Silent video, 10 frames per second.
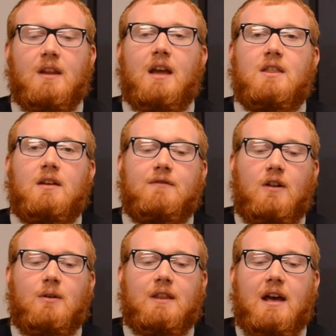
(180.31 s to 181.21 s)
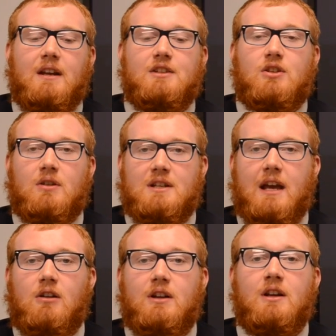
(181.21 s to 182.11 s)
And then following that is their
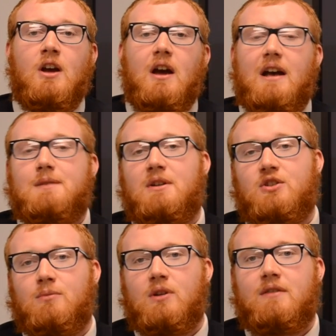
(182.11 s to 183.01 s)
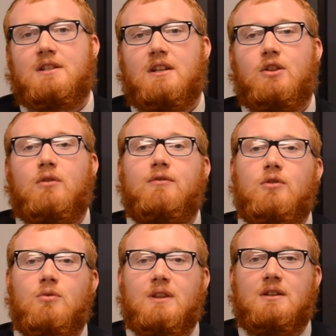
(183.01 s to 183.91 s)
integrity. As mentioned previously, their
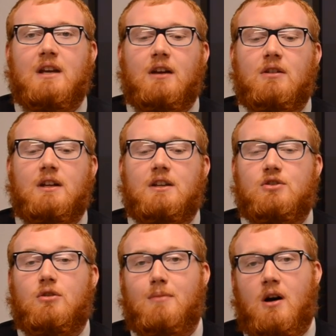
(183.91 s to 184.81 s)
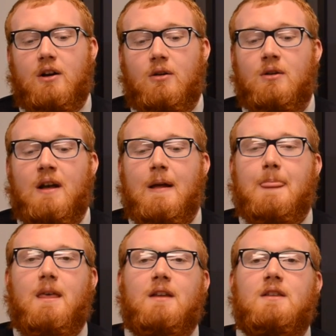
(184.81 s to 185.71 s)
food with integrity is their motto,
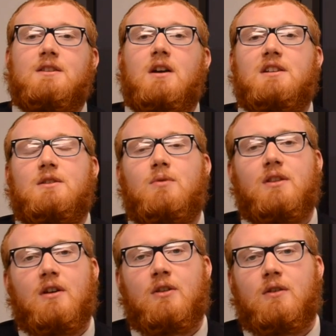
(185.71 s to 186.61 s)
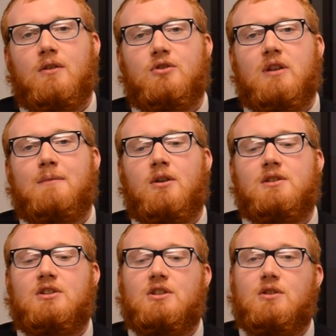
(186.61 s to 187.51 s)
and this ties in with other
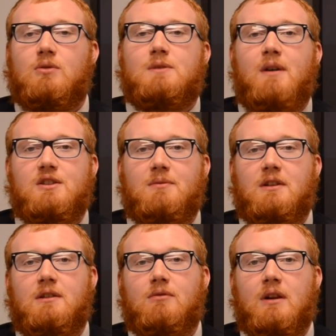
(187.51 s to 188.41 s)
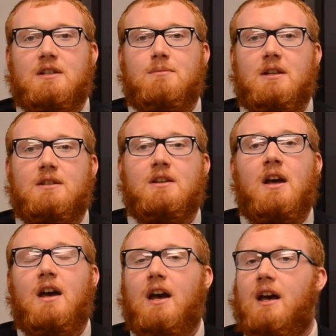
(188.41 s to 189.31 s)
trademarks such as the responsibly raised meats
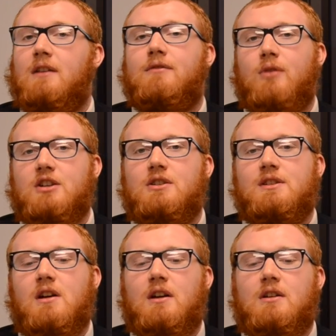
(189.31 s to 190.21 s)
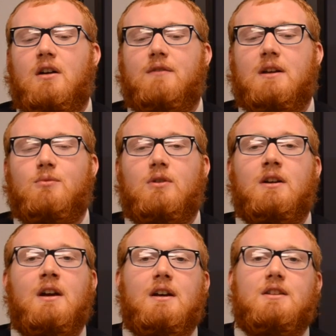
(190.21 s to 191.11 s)
and fresh is not enough anymore.
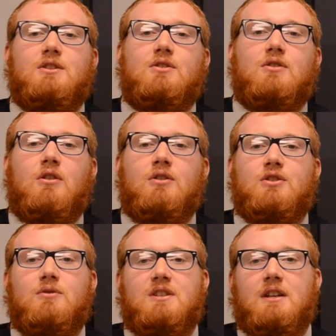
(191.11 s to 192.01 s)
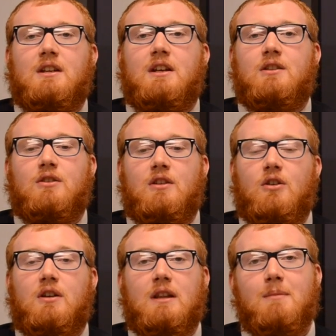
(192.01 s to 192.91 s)
This is also seen in
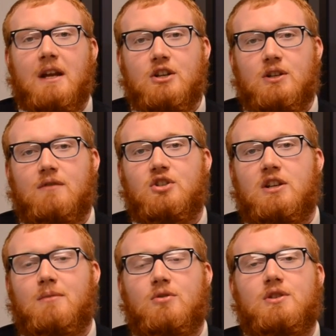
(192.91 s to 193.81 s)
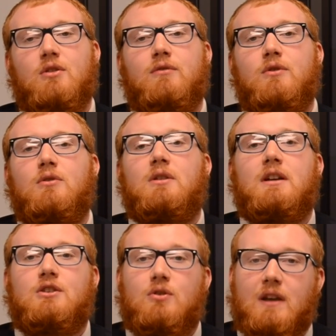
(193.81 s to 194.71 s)
their elimination of GMOs in their food
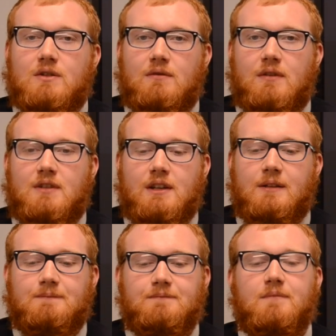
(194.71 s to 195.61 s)
in 2015.